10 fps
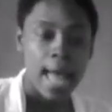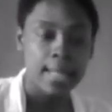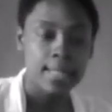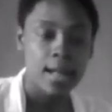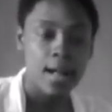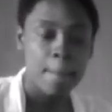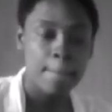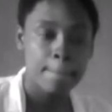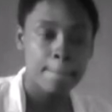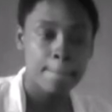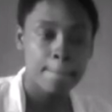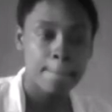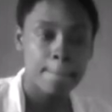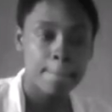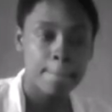And,
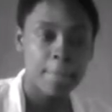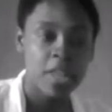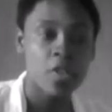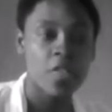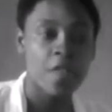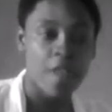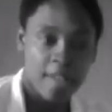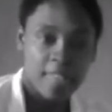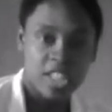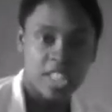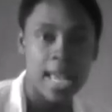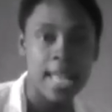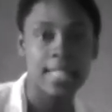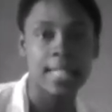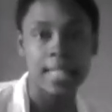the fact that she
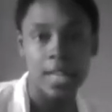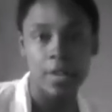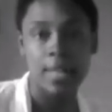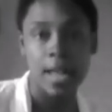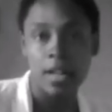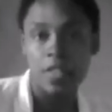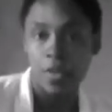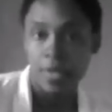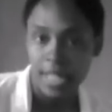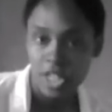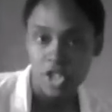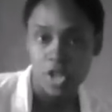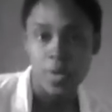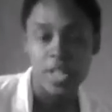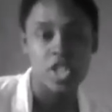has the Claire Lionel
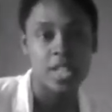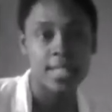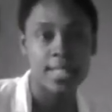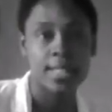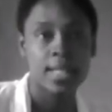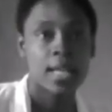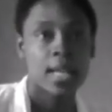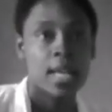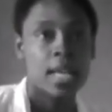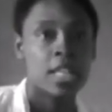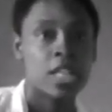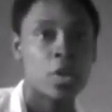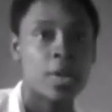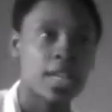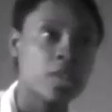Foundation, which is,
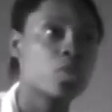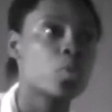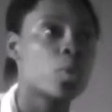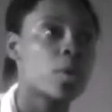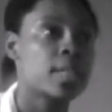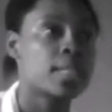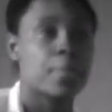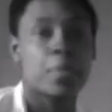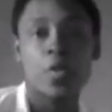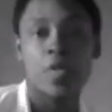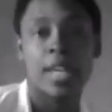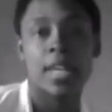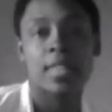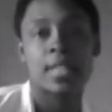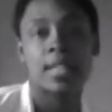geared towards
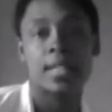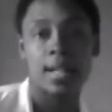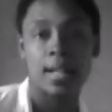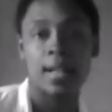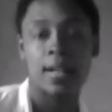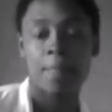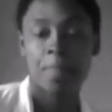improving the